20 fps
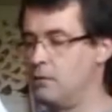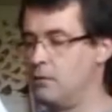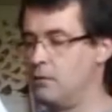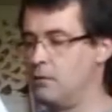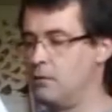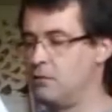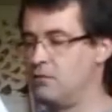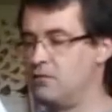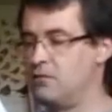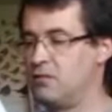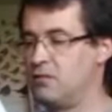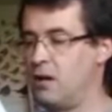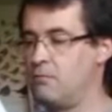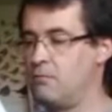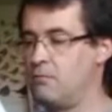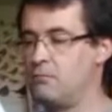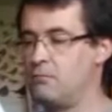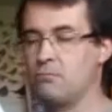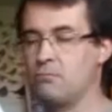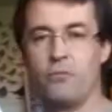
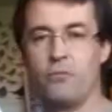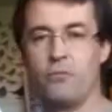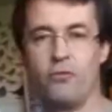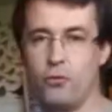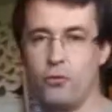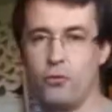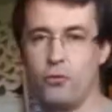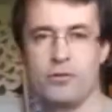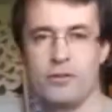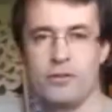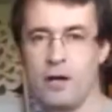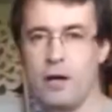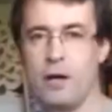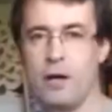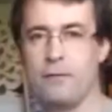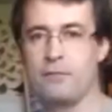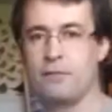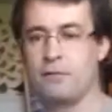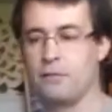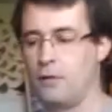some fruit
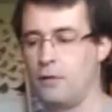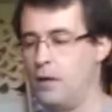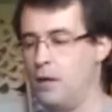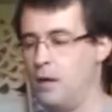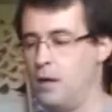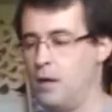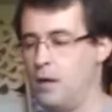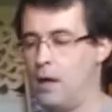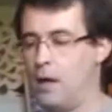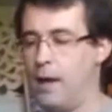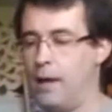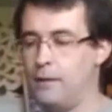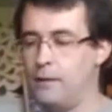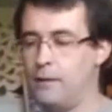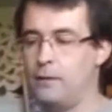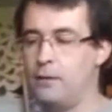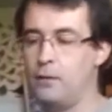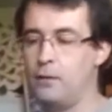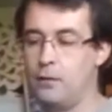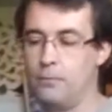doves, and
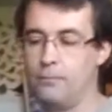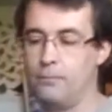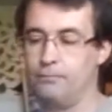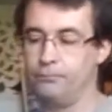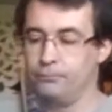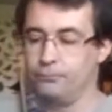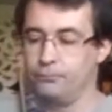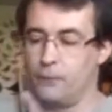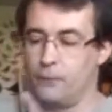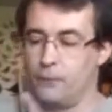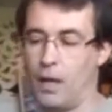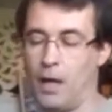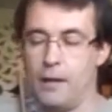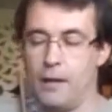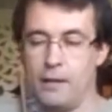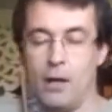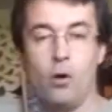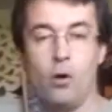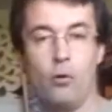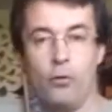
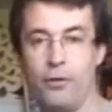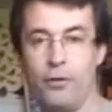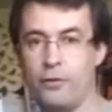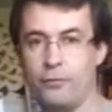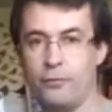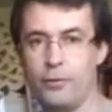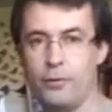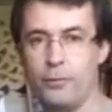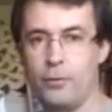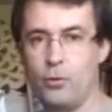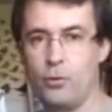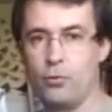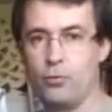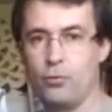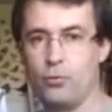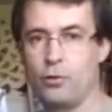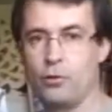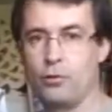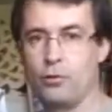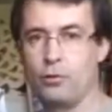the author of the book,
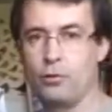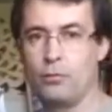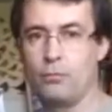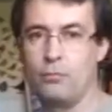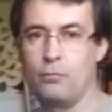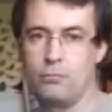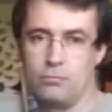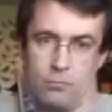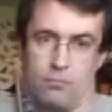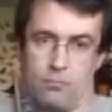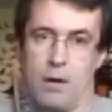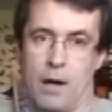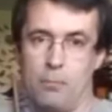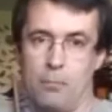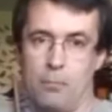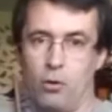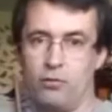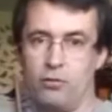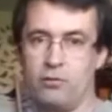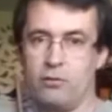my
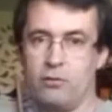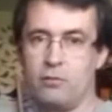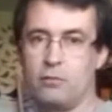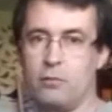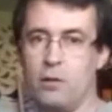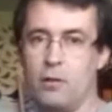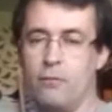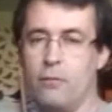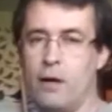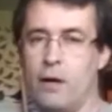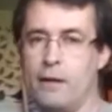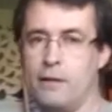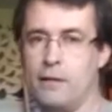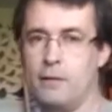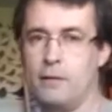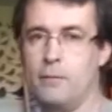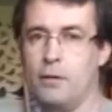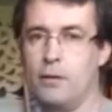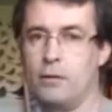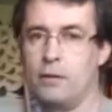boss, invited
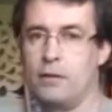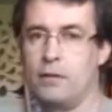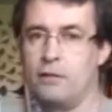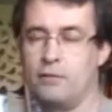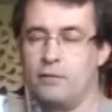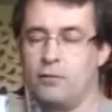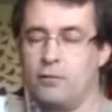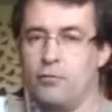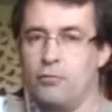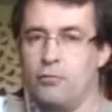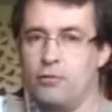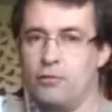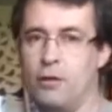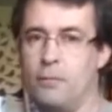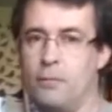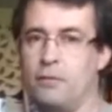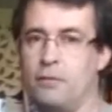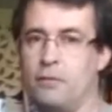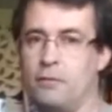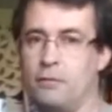me on these 2
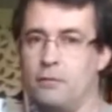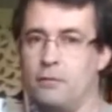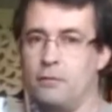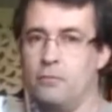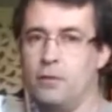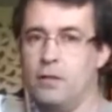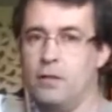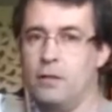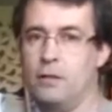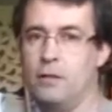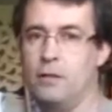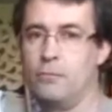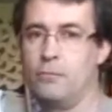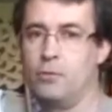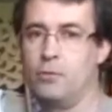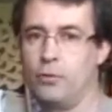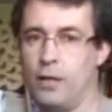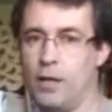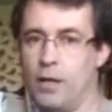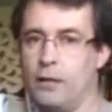trips. We did them
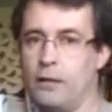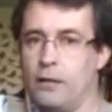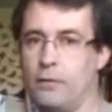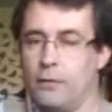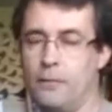together.